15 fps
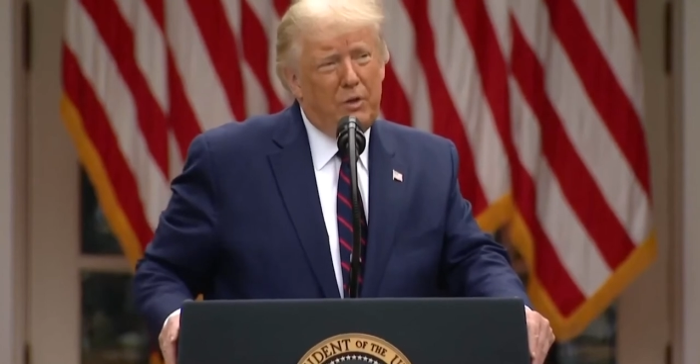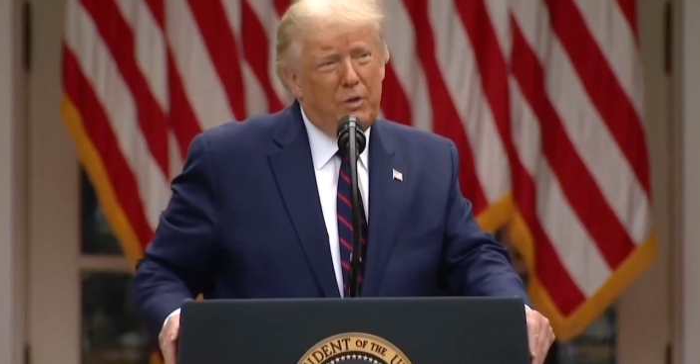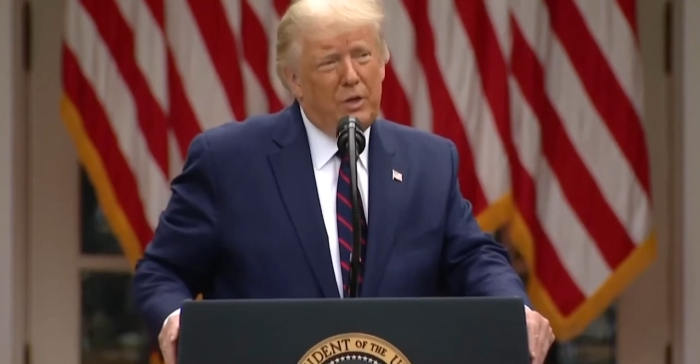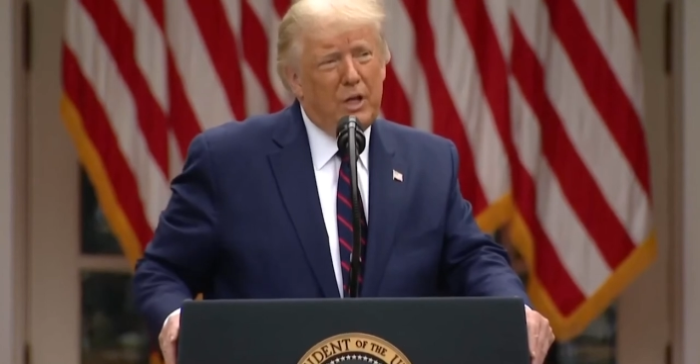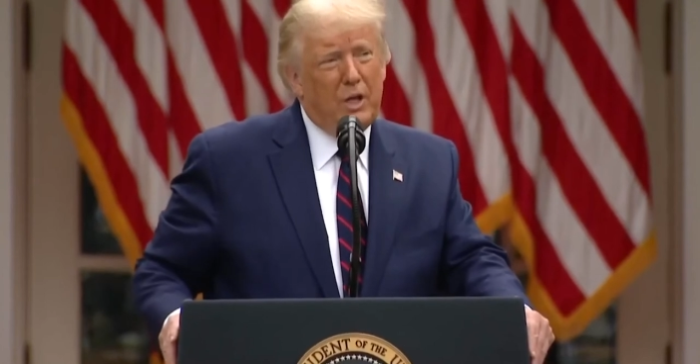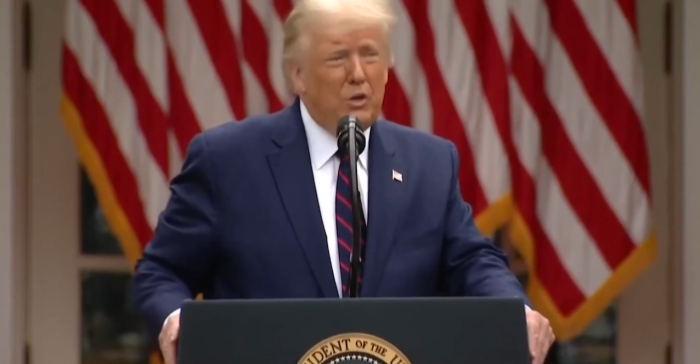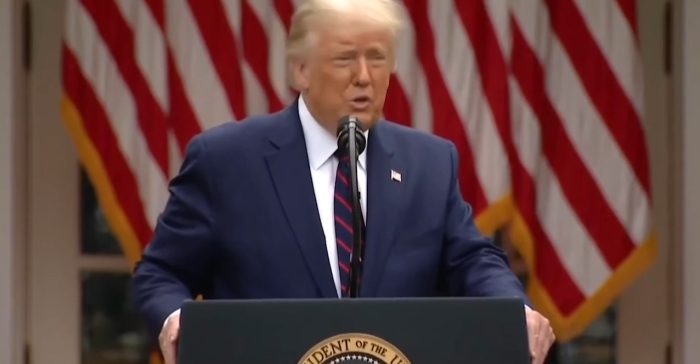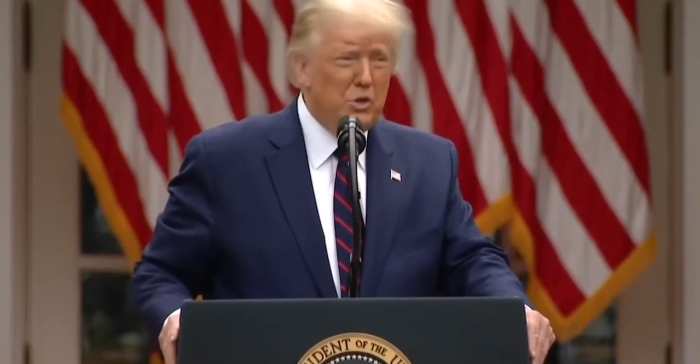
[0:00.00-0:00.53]

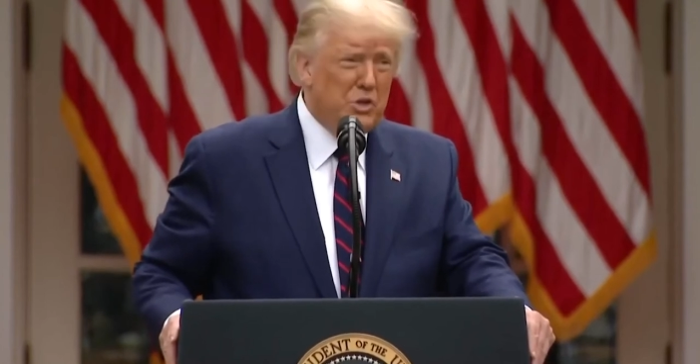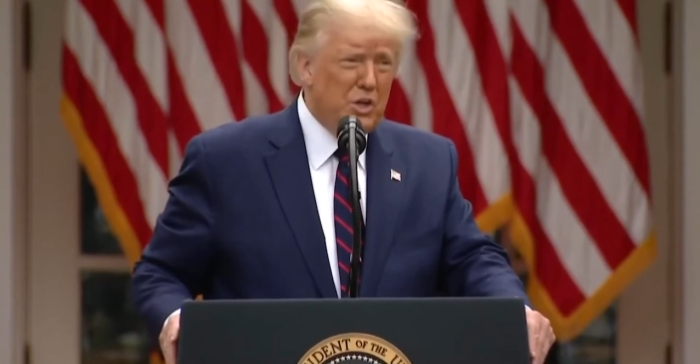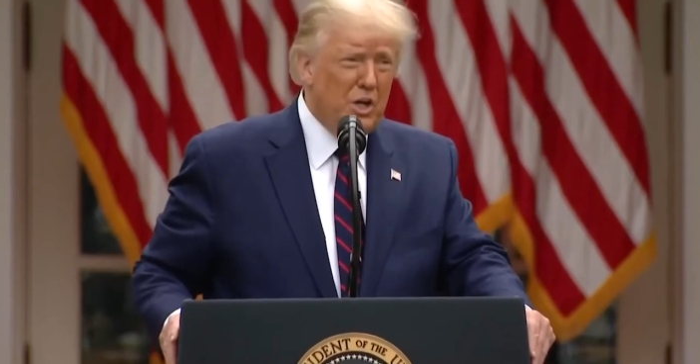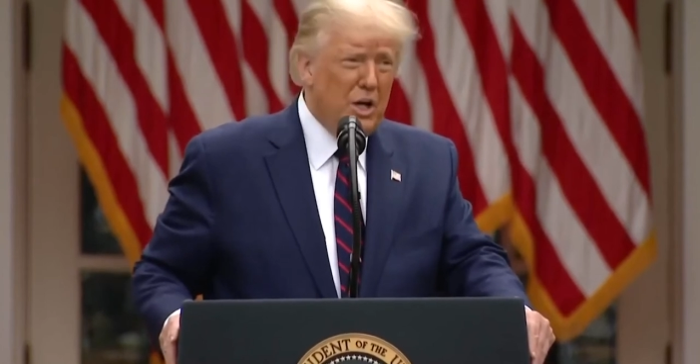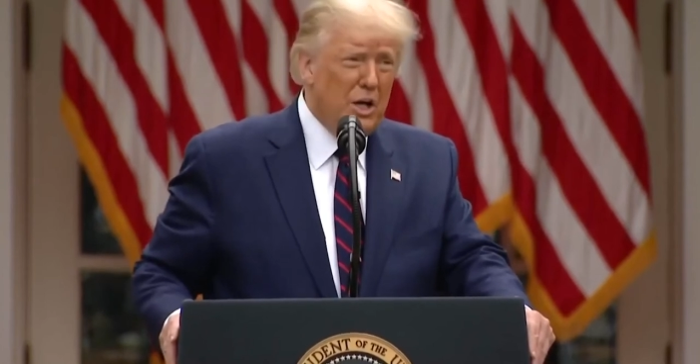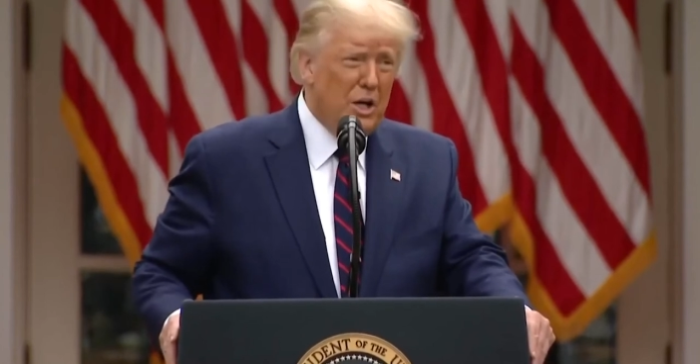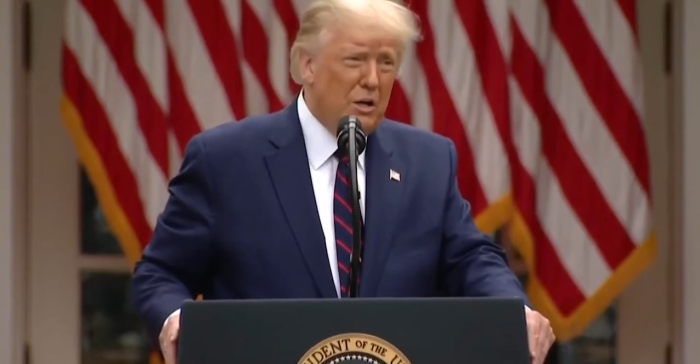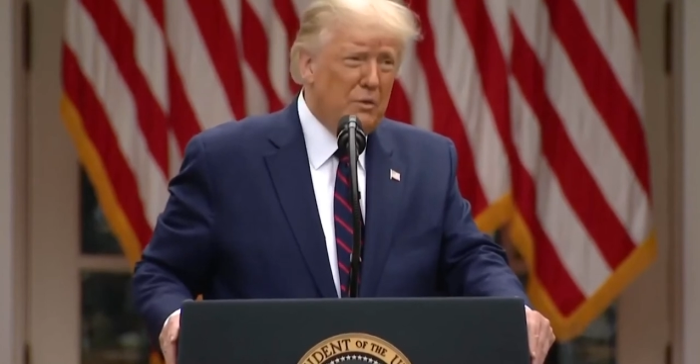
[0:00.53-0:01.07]
the other
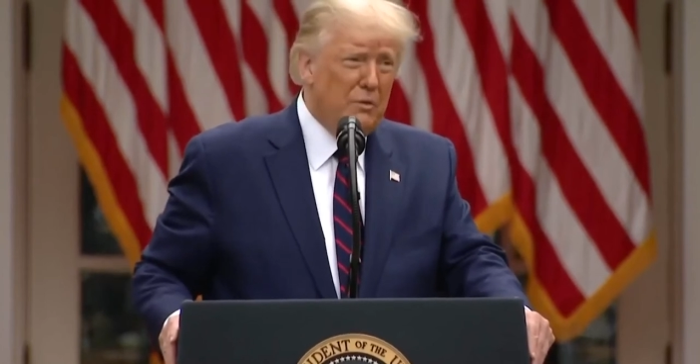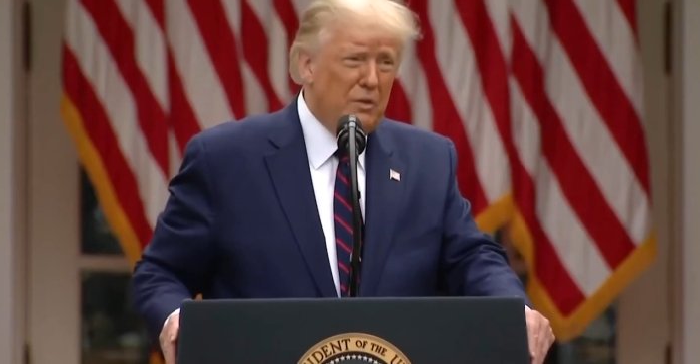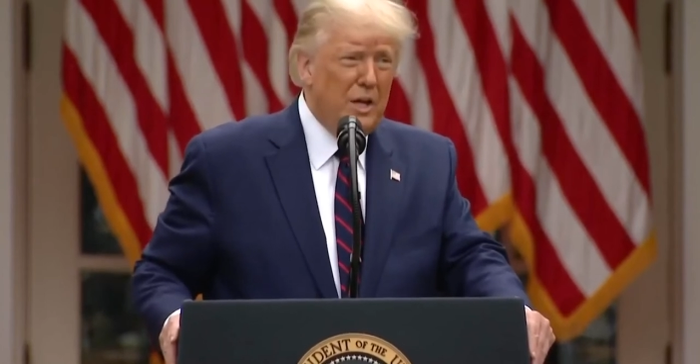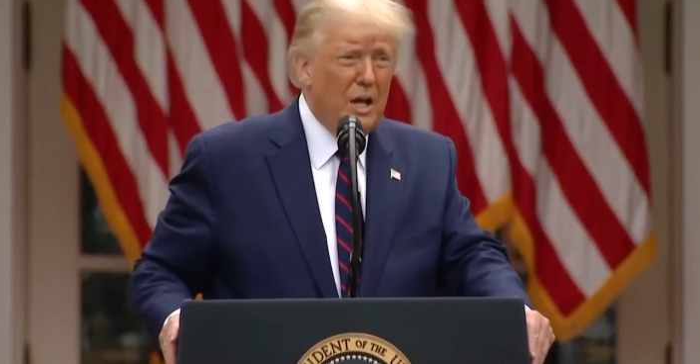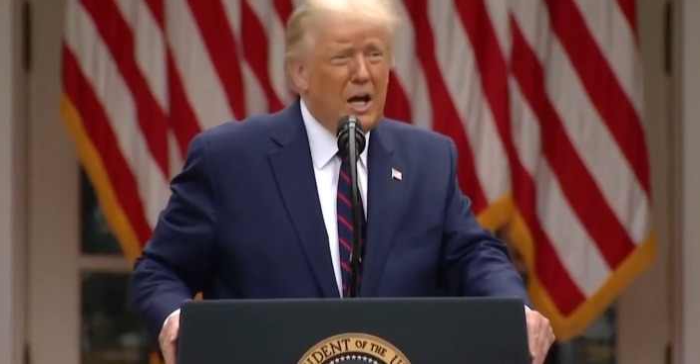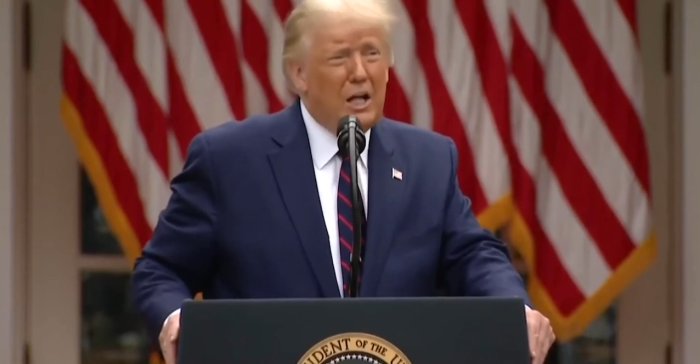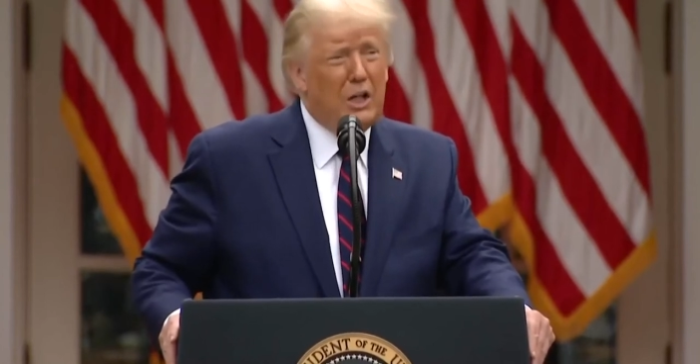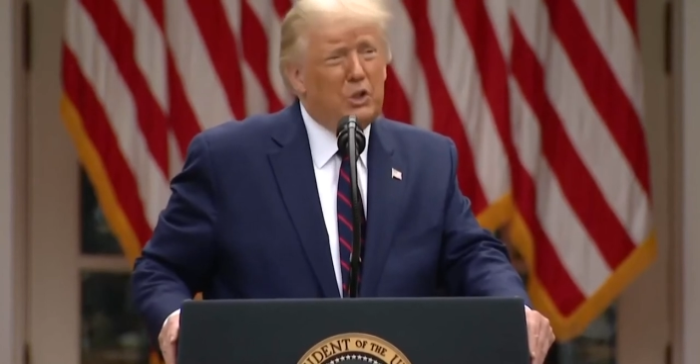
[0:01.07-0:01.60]
side of the
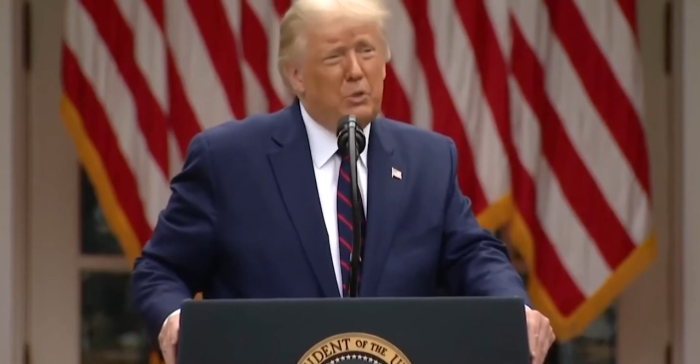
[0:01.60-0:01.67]
aisle